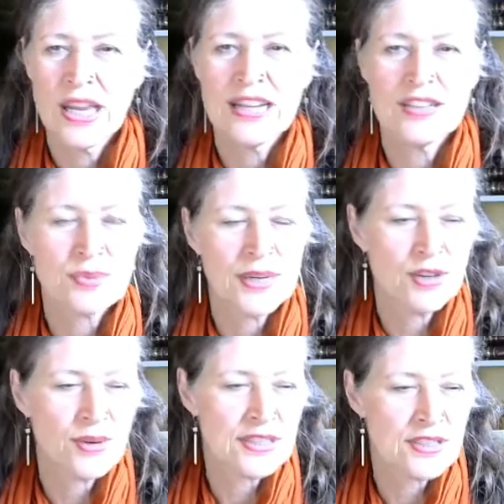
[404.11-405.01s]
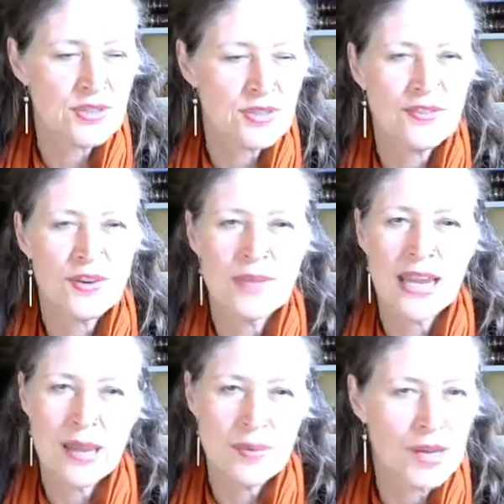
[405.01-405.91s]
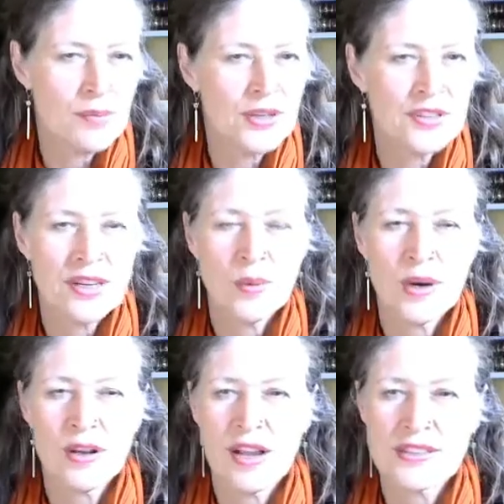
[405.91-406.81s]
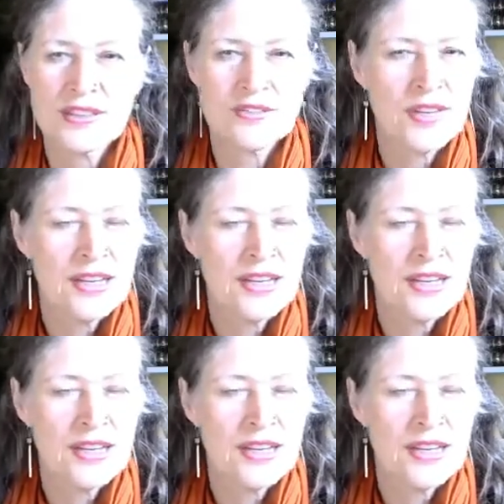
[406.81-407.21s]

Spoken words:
It's right across the street from the Amica building, where lots of